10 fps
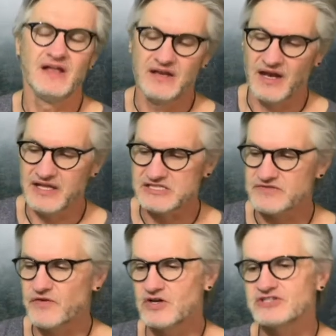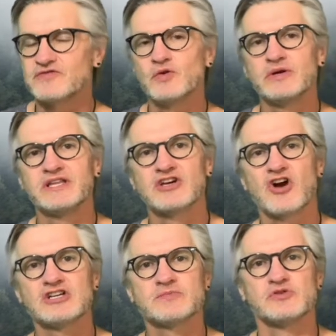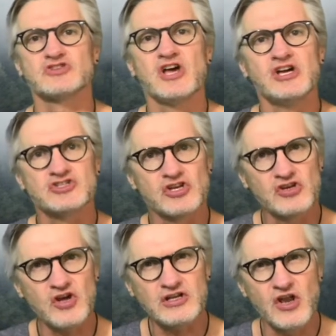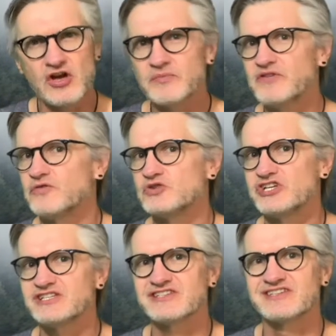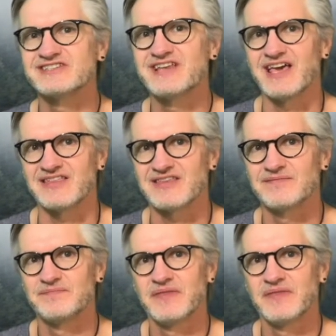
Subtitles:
Now let's fast forward in the Gospels to not long before Jesus' death.